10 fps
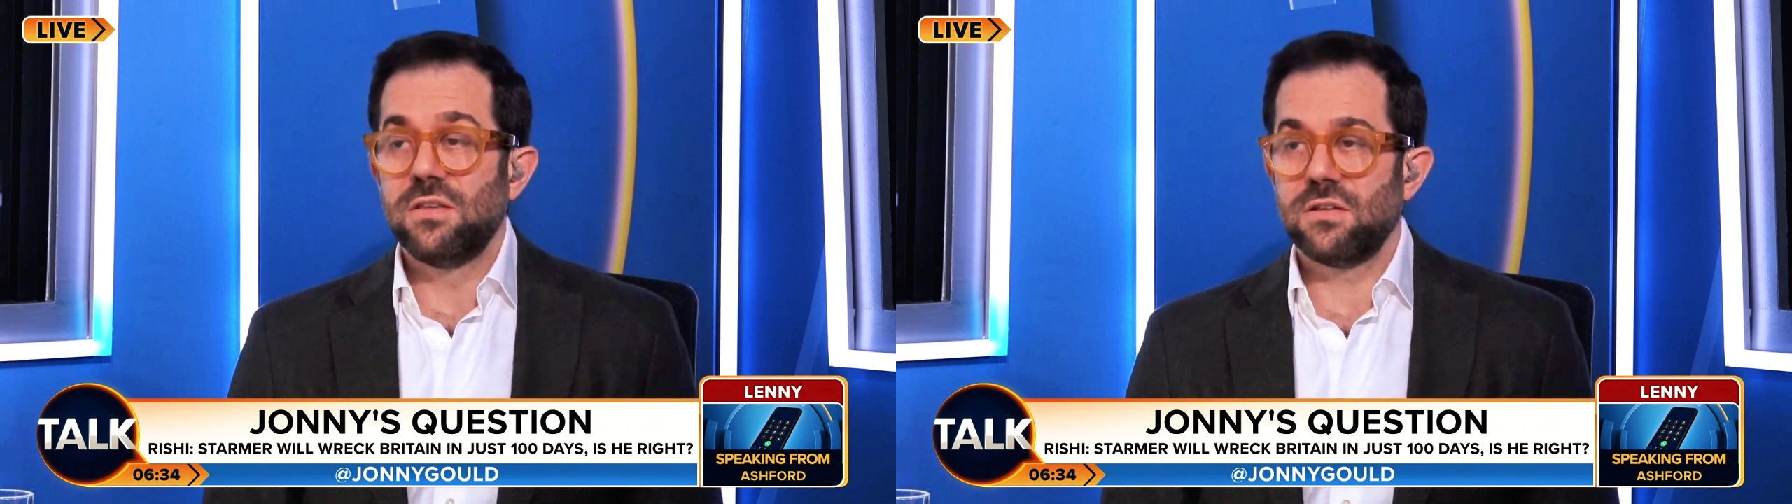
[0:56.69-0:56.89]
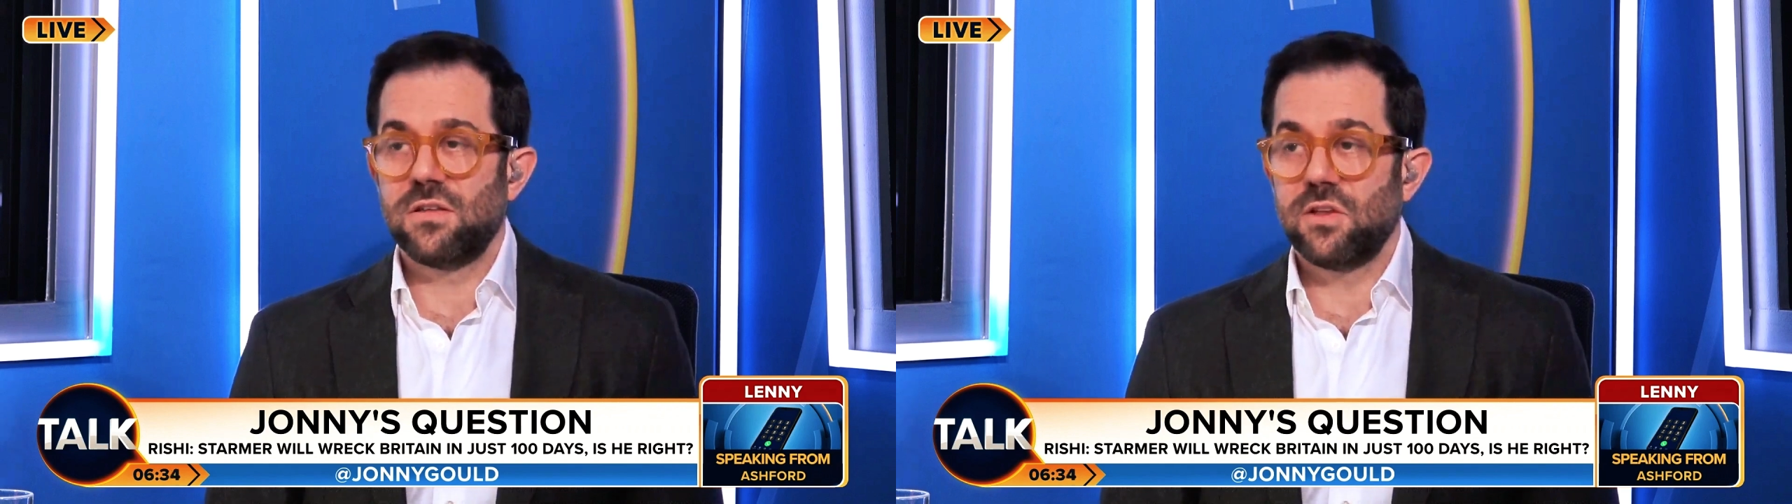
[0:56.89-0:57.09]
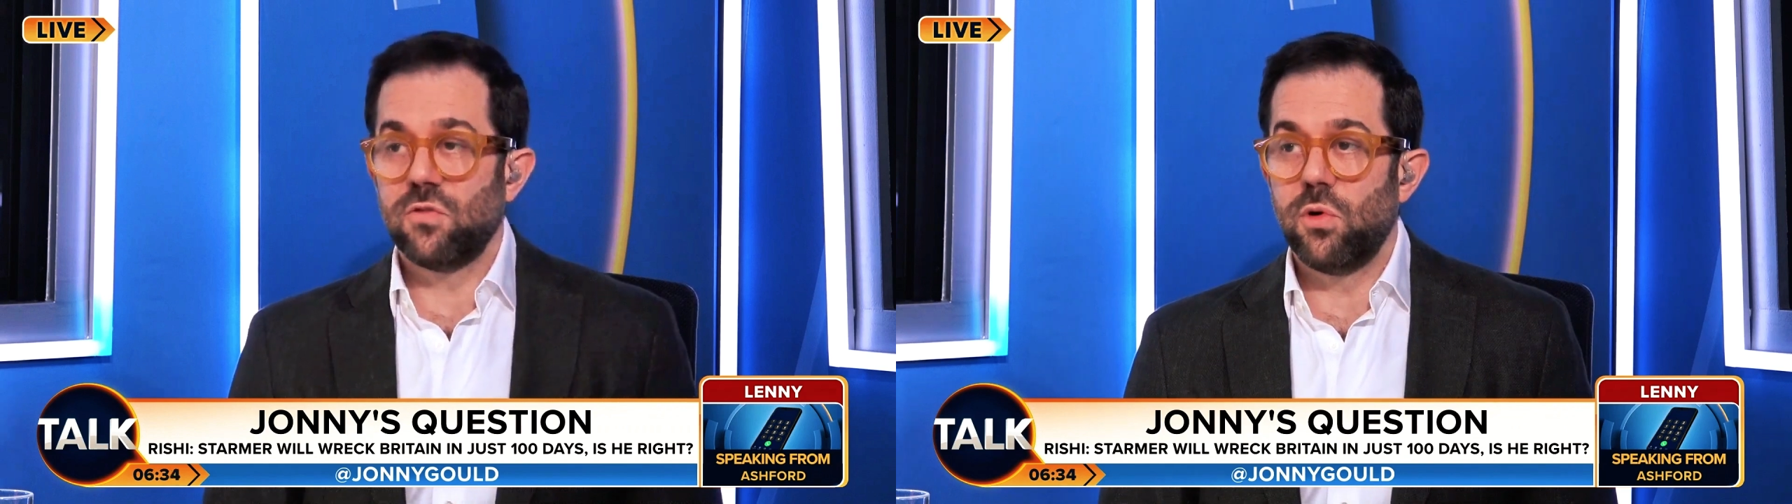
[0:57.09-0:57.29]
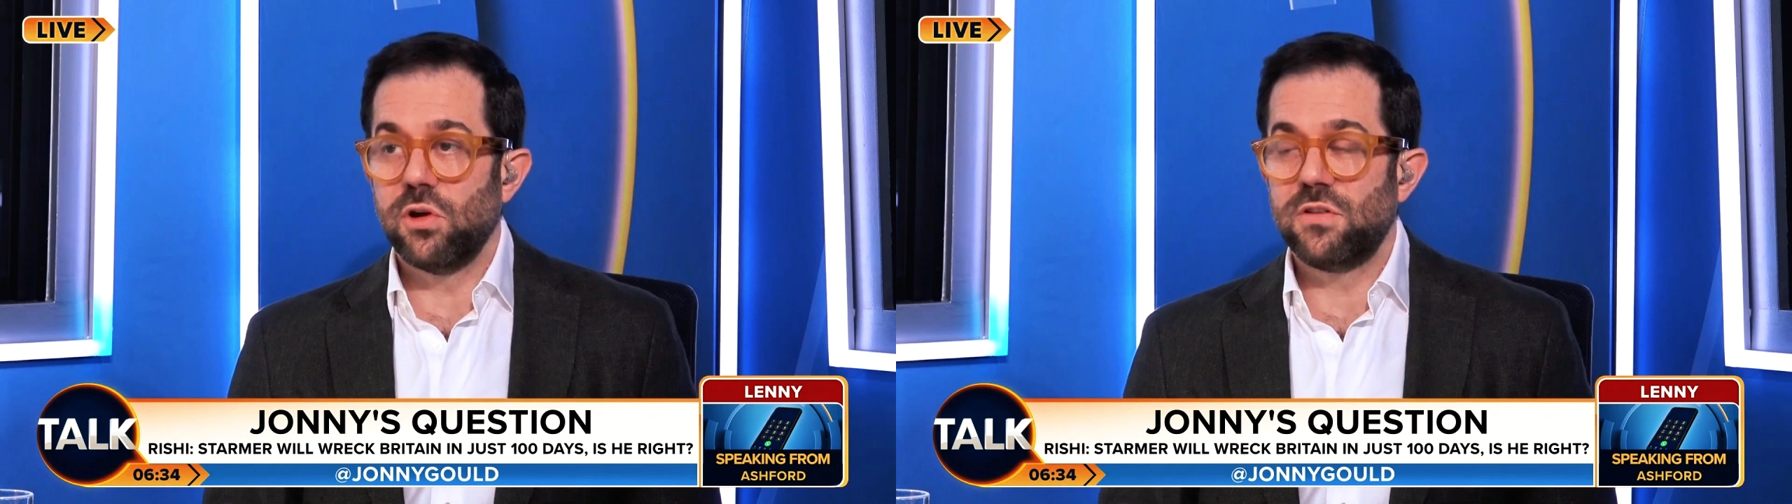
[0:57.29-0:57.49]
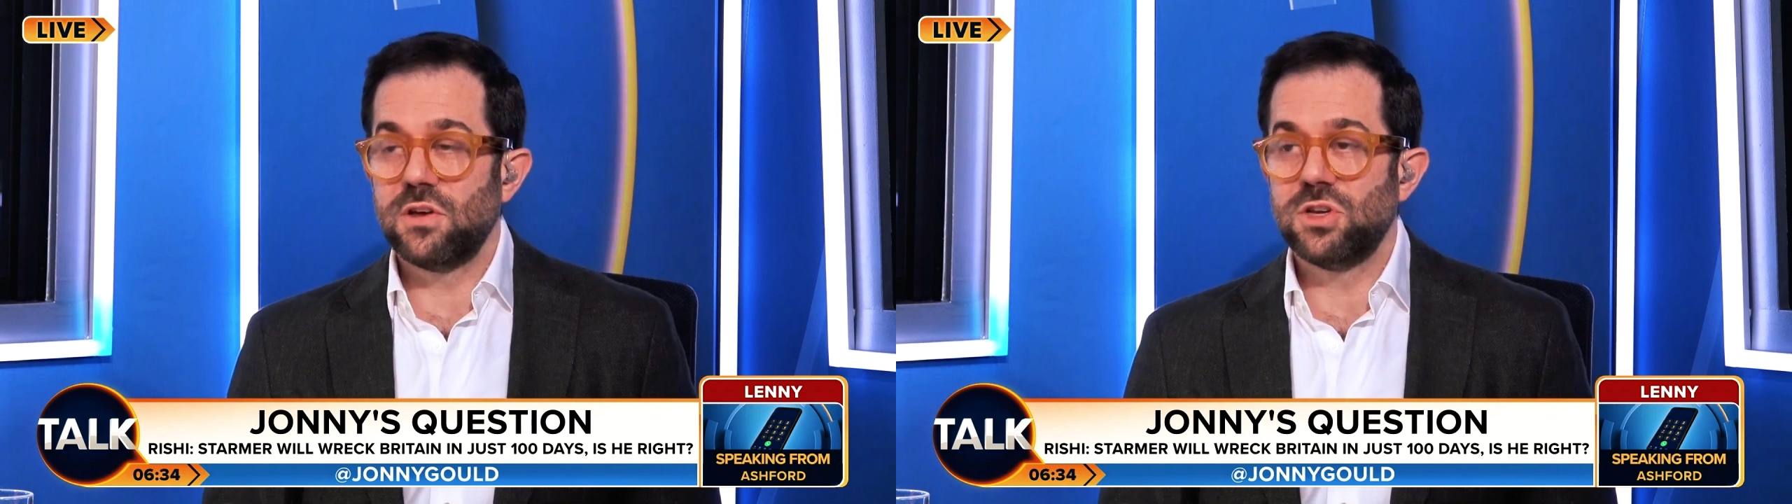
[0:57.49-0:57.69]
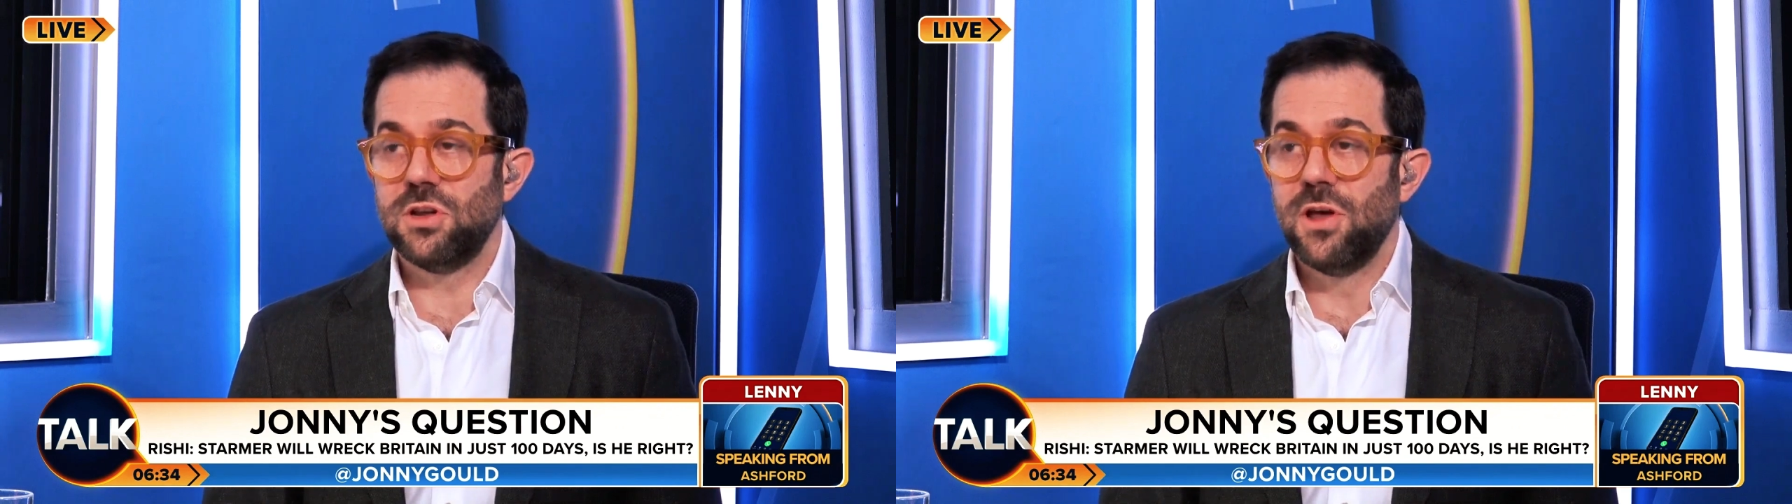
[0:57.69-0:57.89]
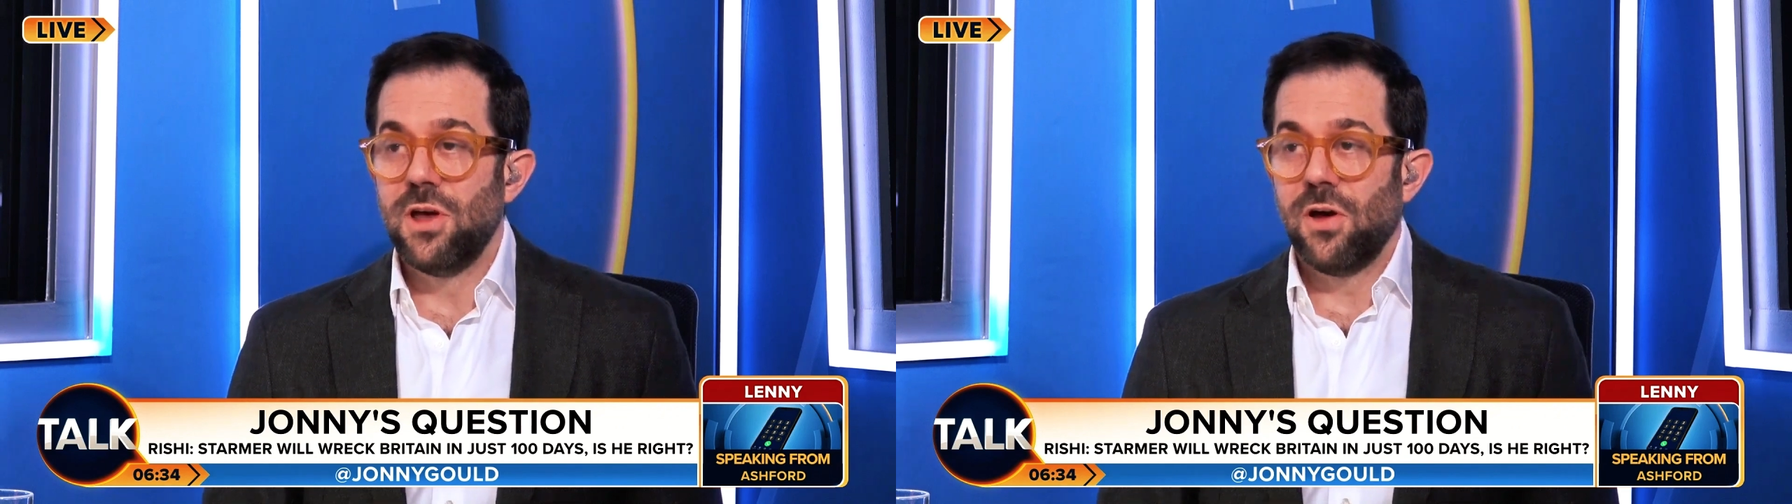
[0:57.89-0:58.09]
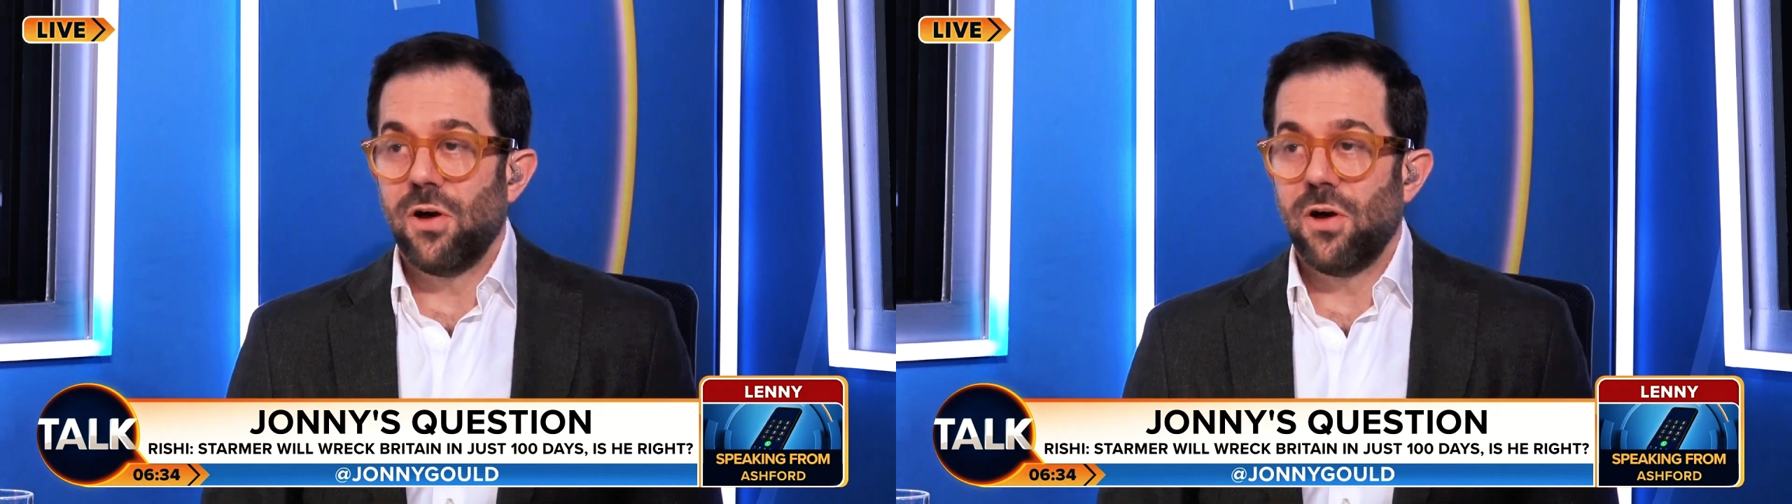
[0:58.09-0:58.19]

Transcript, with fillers: successful politician